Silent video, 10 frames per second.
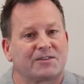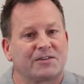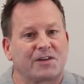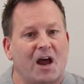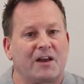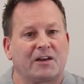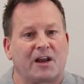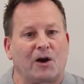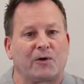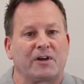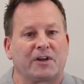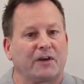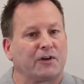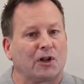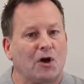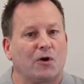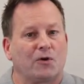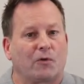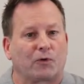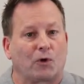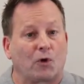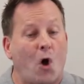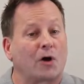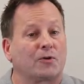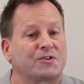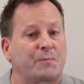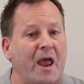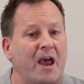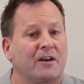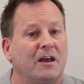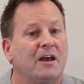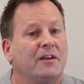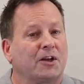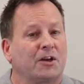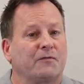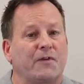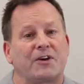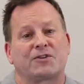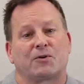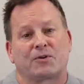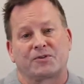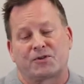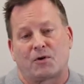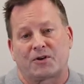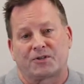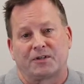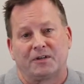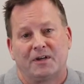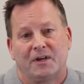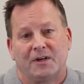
is designed to carry a given load over a longer span than conventional construction,